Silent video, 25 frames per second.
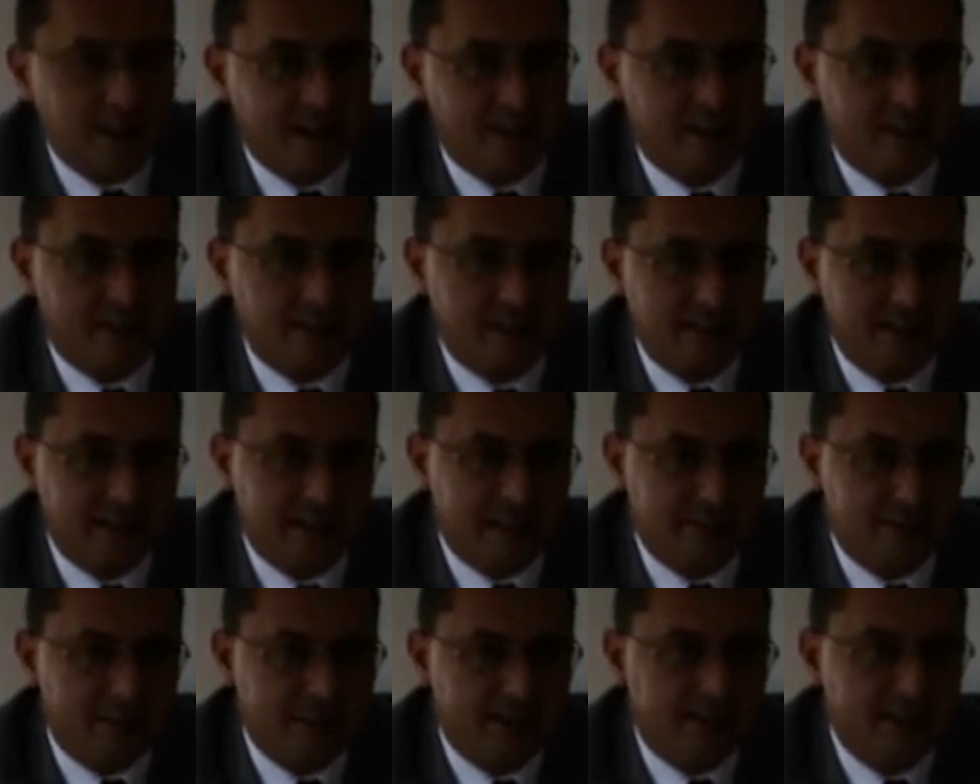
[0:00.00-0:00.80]
And this
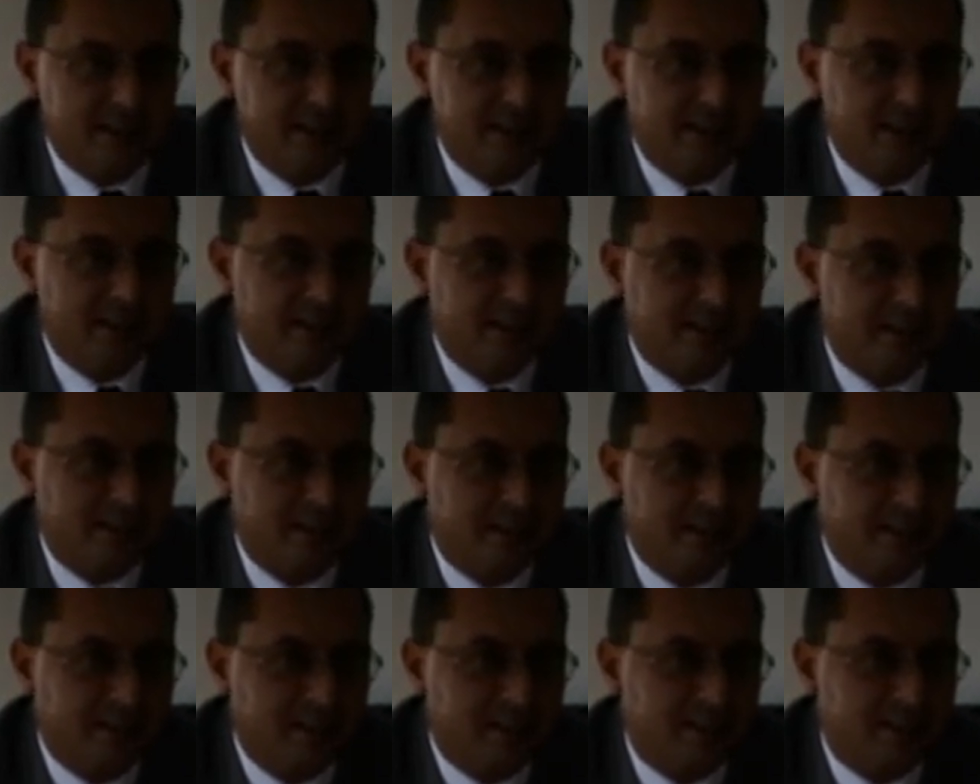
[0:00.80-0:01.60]
can be seen as
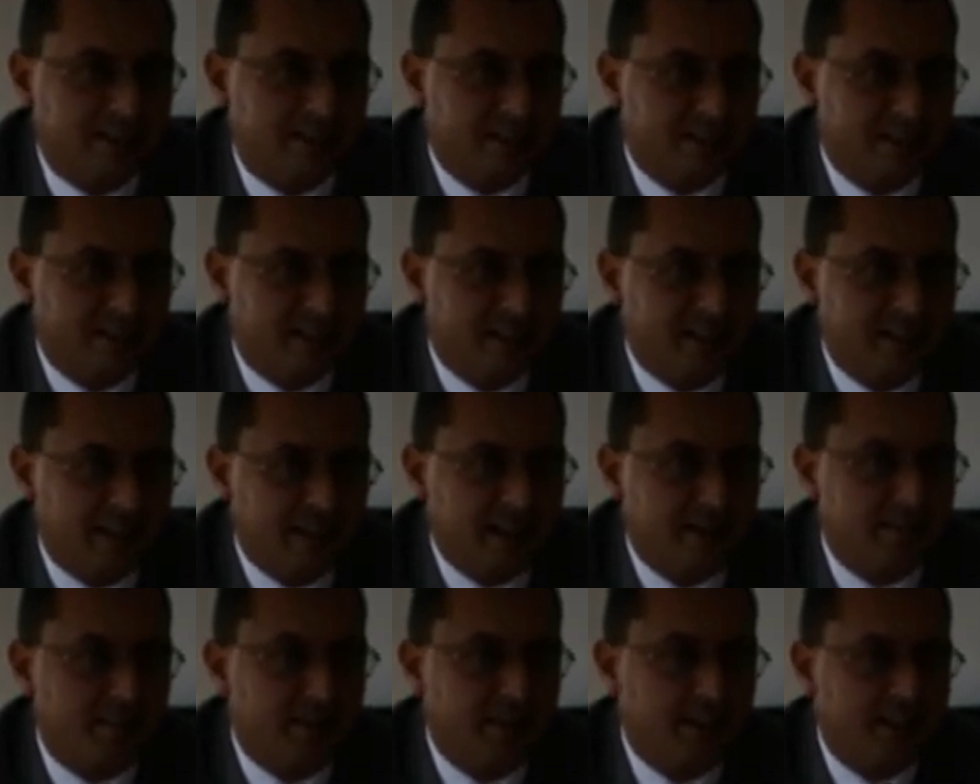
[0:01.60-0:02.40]
an
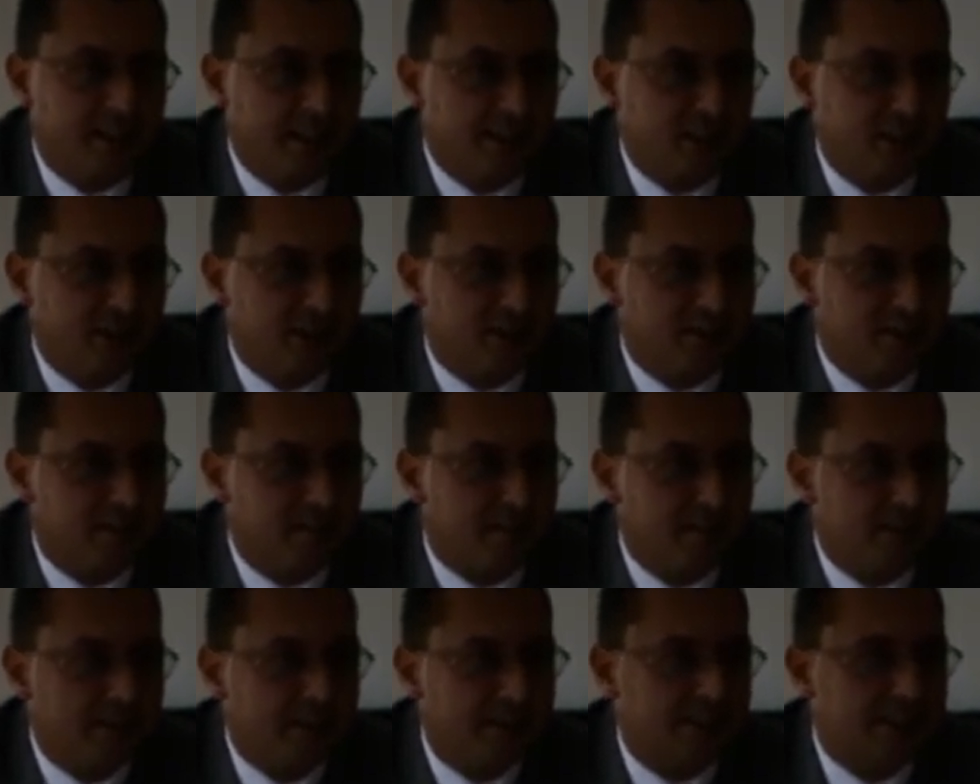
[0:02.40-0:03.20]
application of
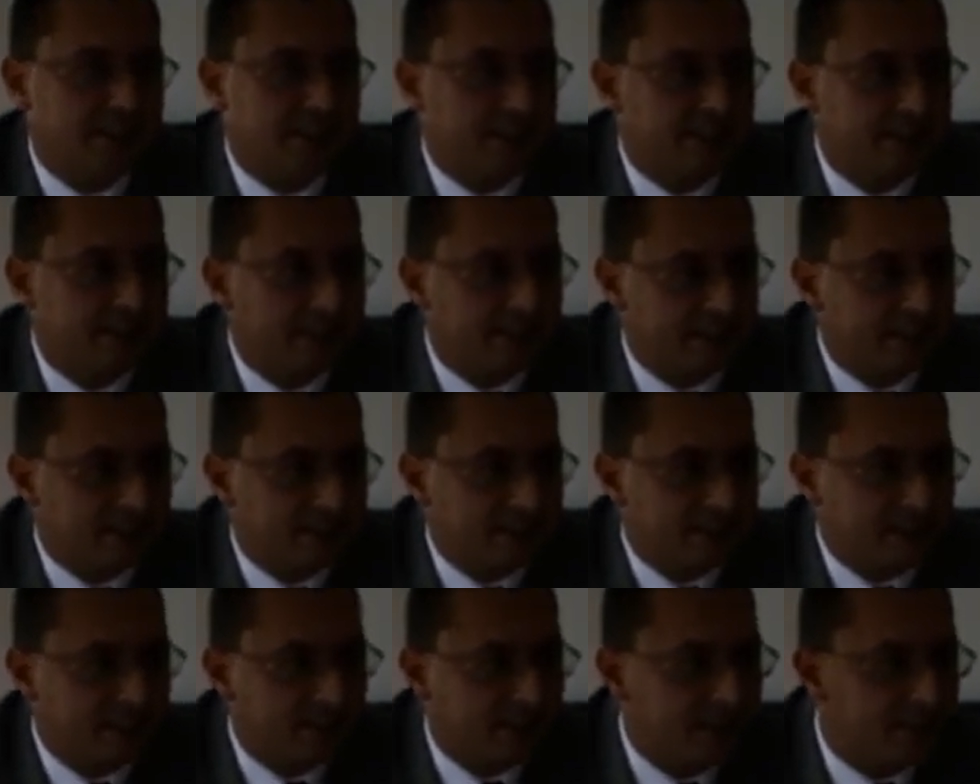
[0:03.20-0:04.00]
Mises' uh,
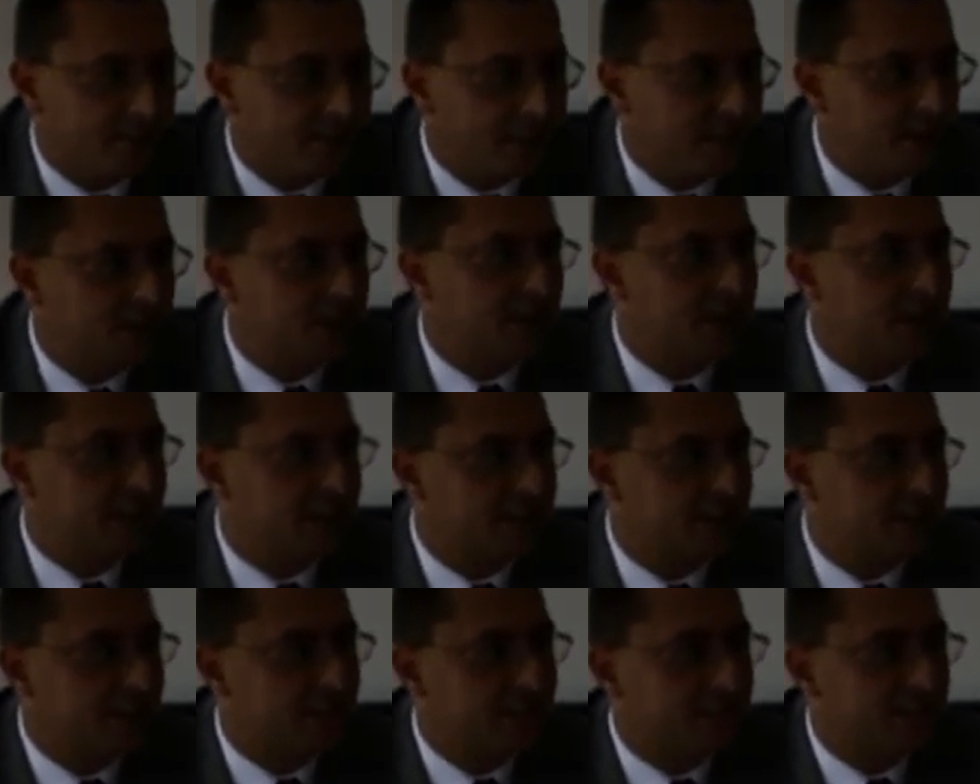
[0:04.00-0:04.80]

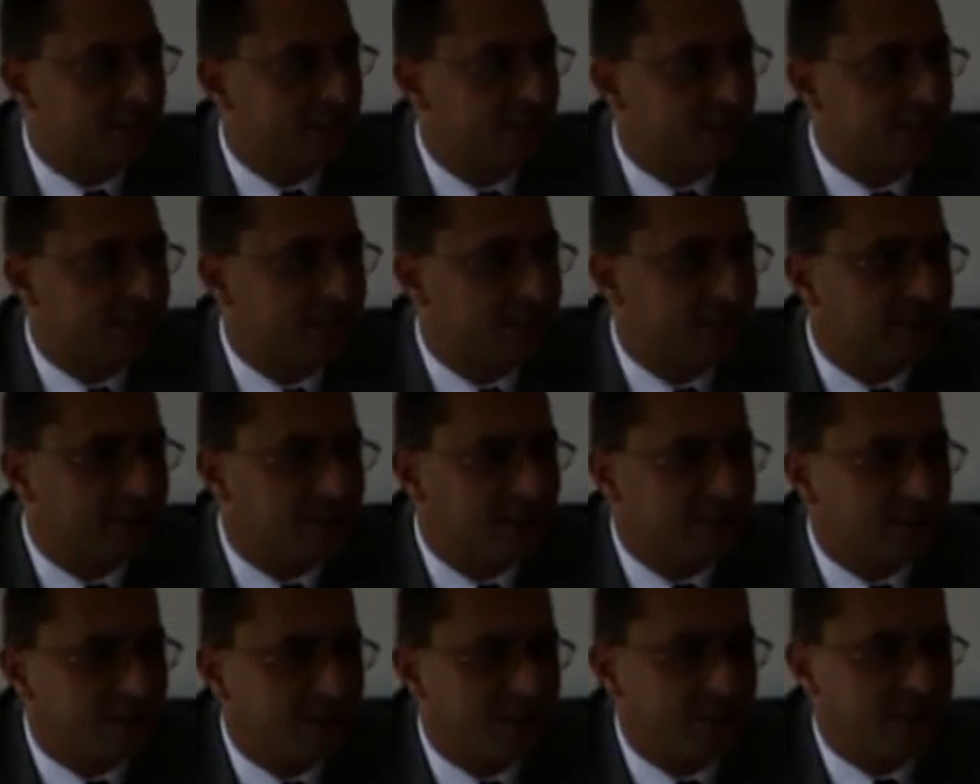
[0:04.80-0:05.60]
interventionism uh,
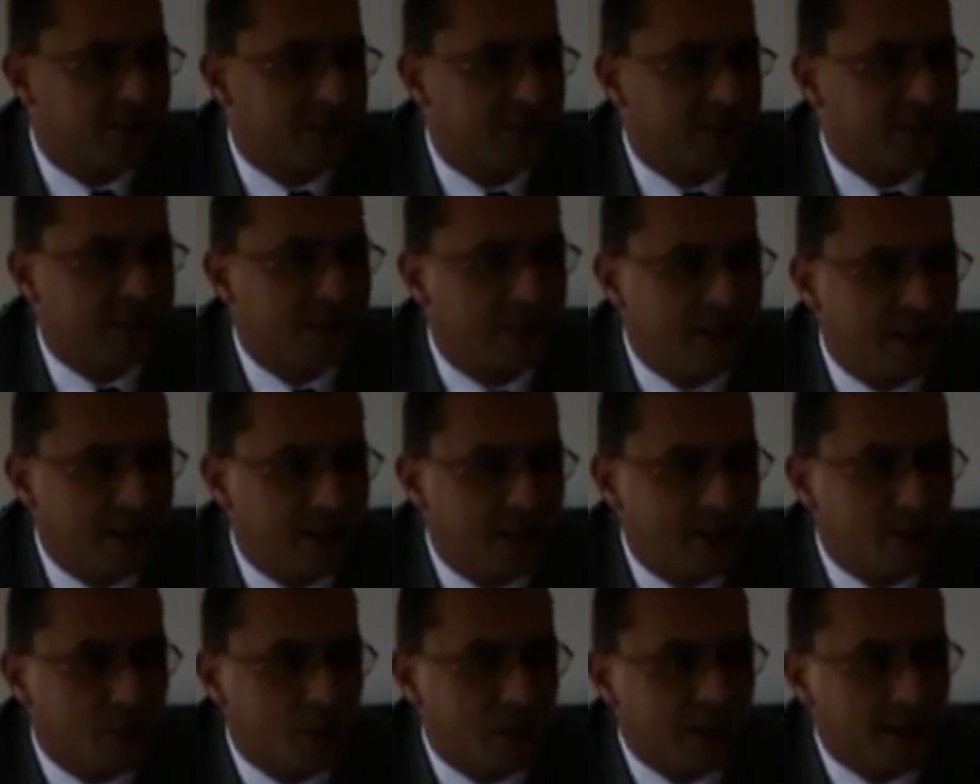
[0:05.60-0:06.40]
uh, theory,
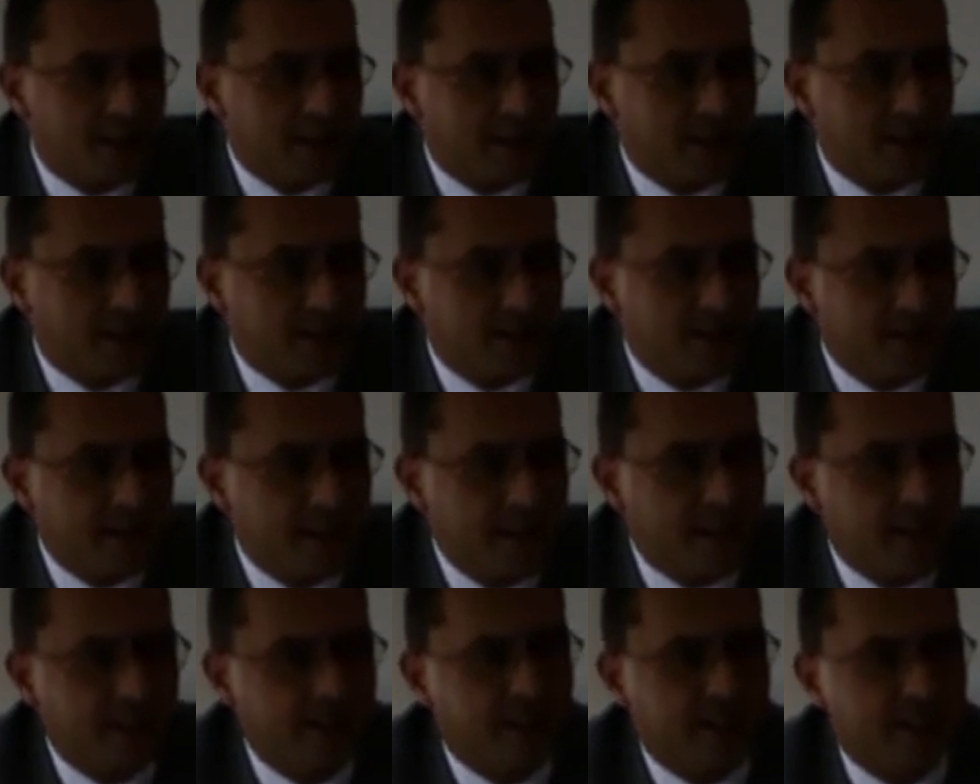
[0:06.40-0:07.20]
where the
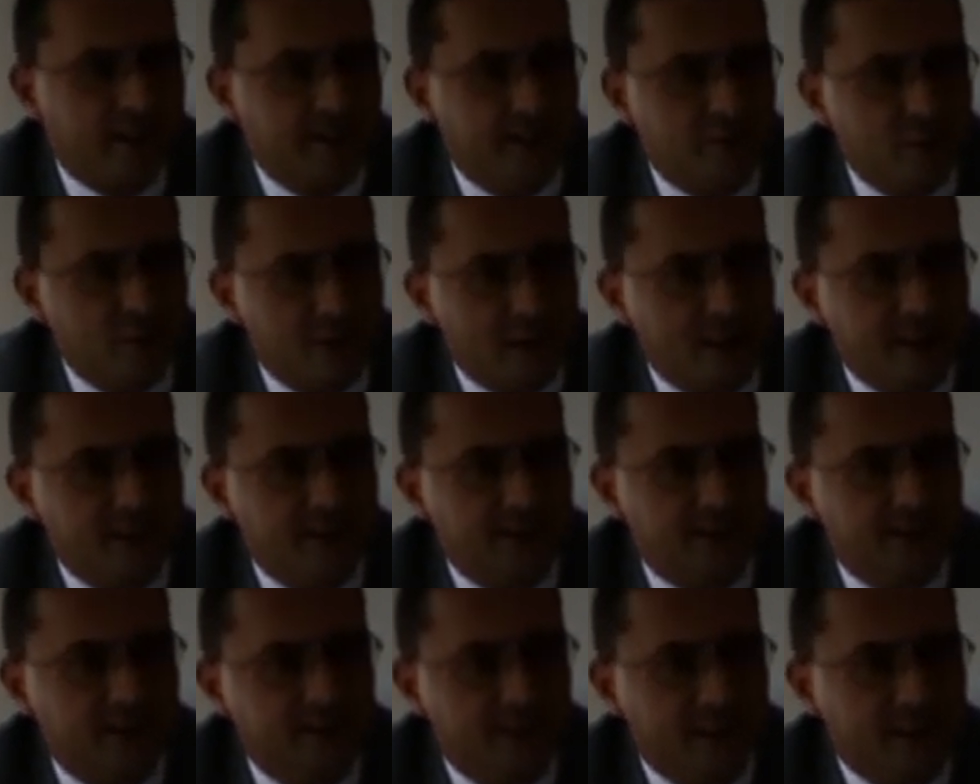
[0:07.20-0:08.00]
failure of one
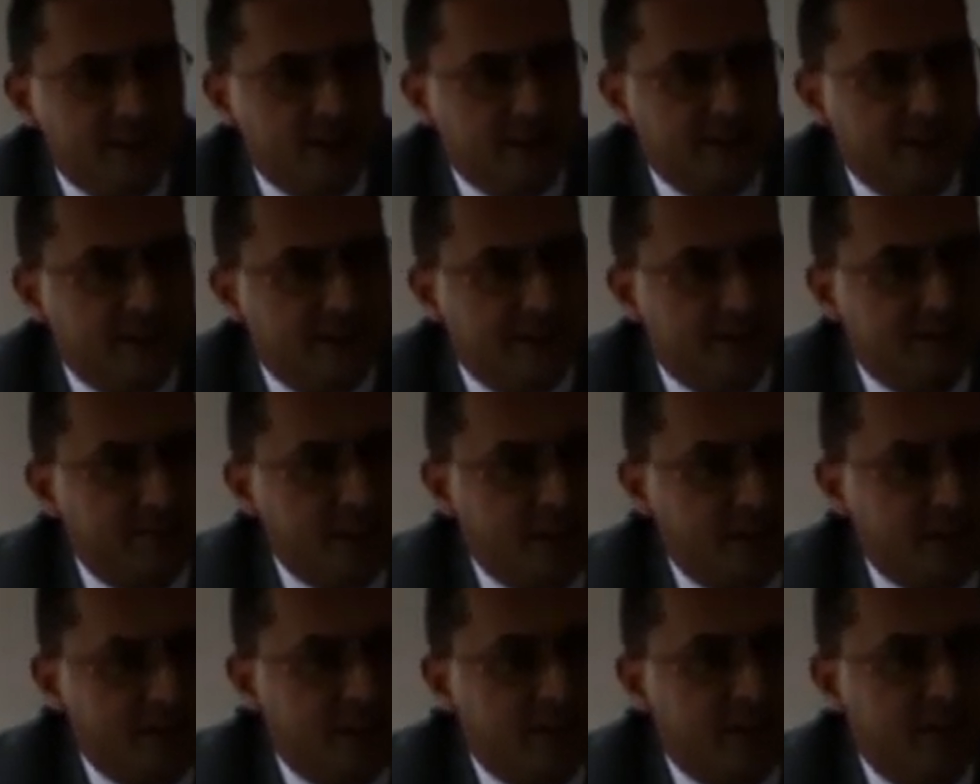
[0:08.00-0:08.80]
interventionist
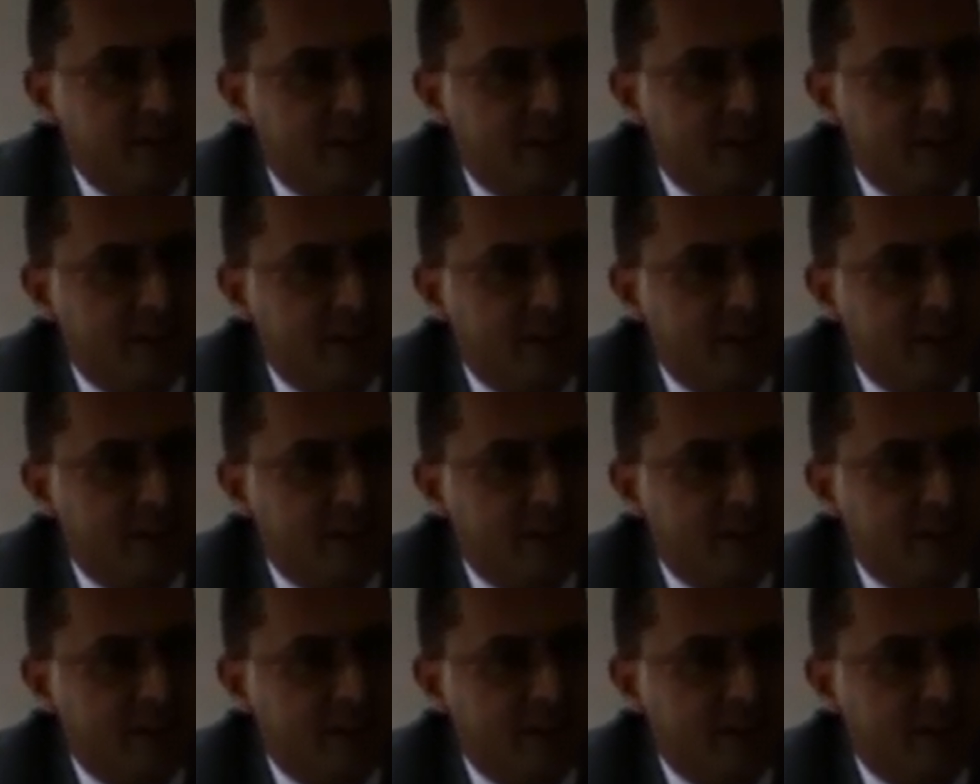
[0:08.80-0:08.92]
measure